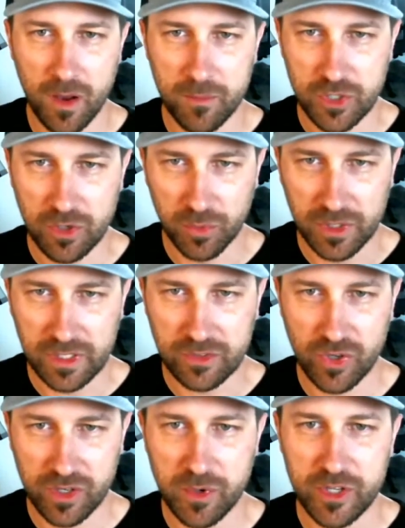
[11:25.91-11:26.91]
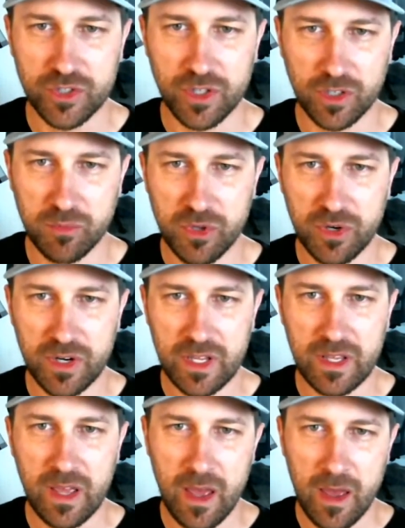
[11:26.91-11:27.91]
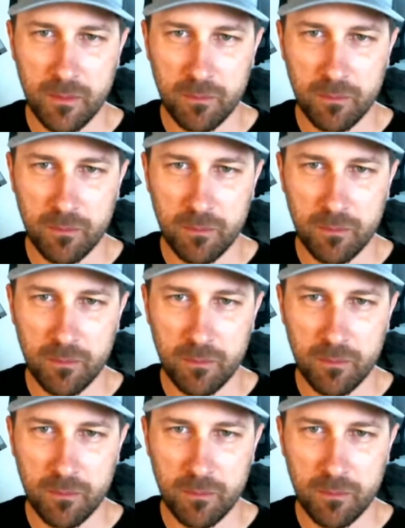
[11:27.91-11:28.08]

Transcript: really trying to reach the community,